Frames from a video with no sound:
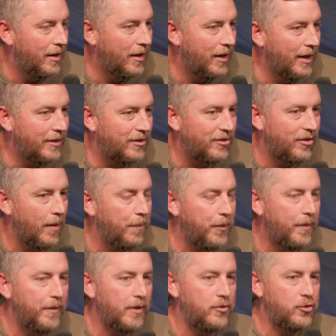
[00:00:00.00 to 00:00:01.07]
It's
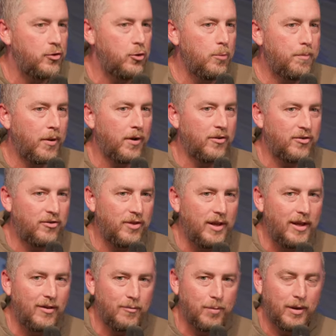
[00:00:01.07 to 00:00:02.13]
something that you
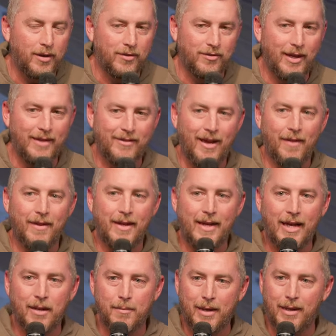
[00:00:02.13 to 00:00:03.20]
perceive because that's how the
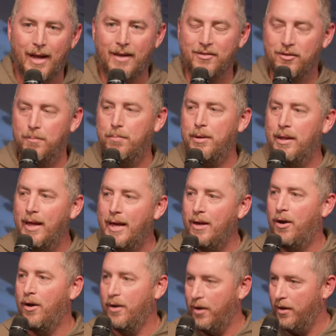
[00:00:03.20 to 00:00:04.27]
enemy likes to play
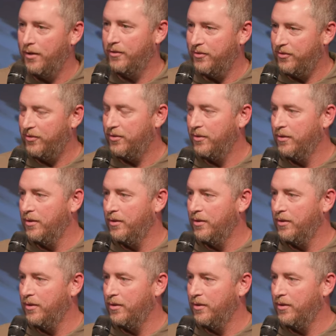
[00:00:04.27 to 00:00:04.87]
on us.